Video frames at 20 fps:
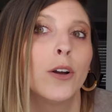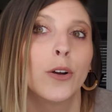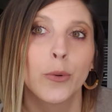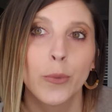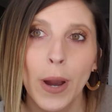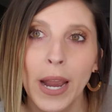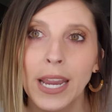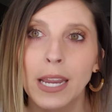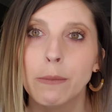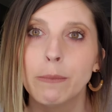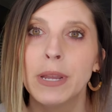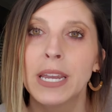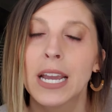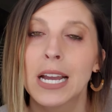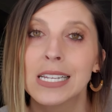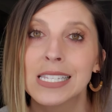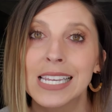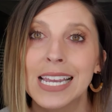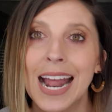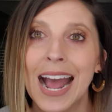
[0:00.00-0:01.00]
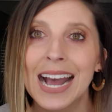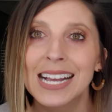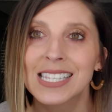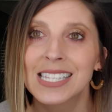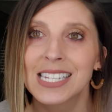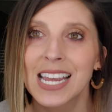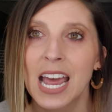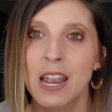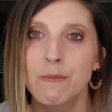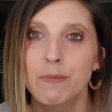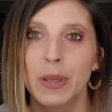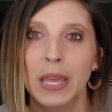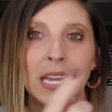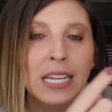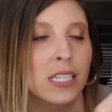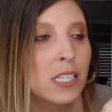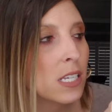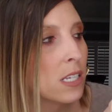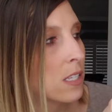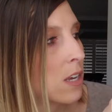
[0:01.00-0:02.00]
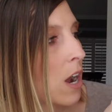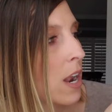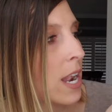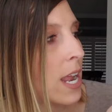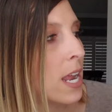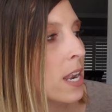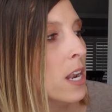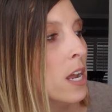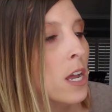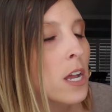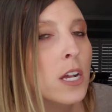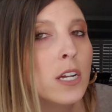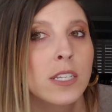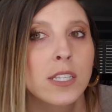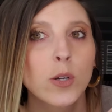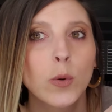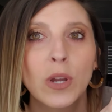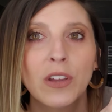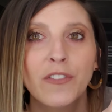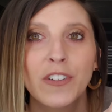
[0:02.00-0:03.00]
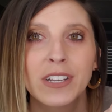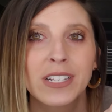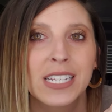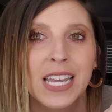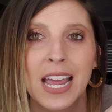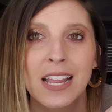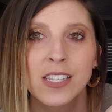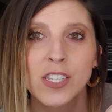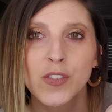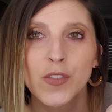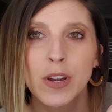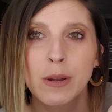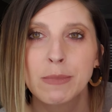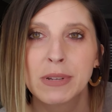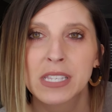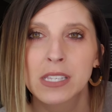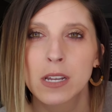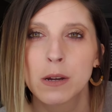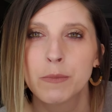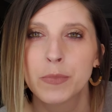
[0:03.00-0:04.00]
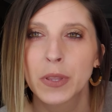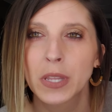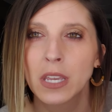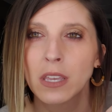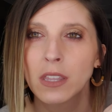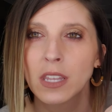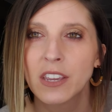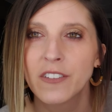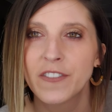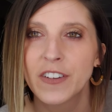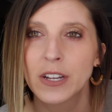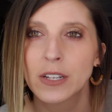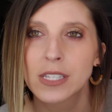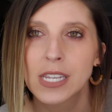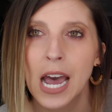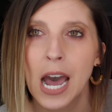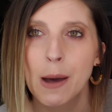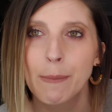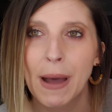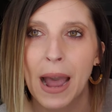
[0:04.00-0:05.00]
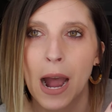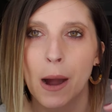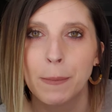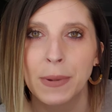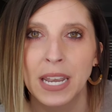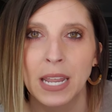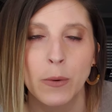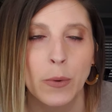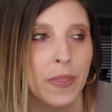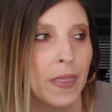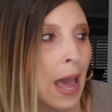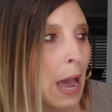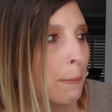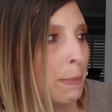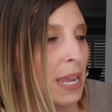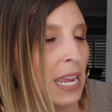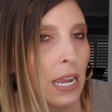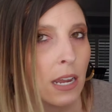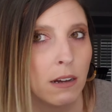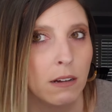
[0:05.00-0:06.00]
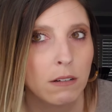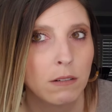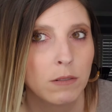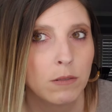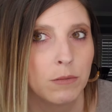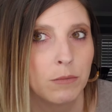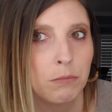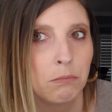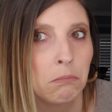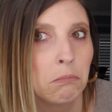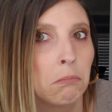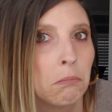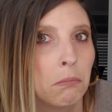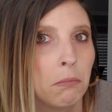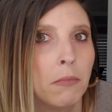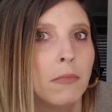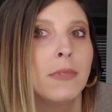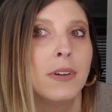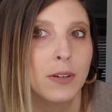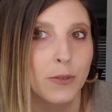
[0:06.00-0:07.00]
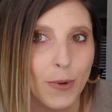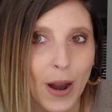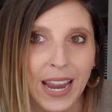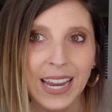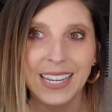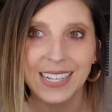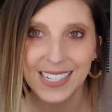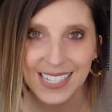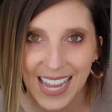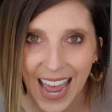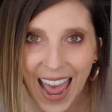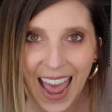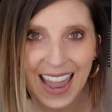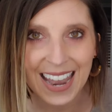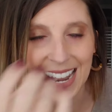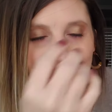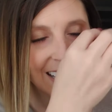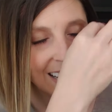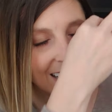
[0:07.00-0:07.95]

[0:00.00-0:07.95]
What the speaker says: Right, because it has 10 places on it. So if a tens frame is completely filled up, how many would that be? Right, 10.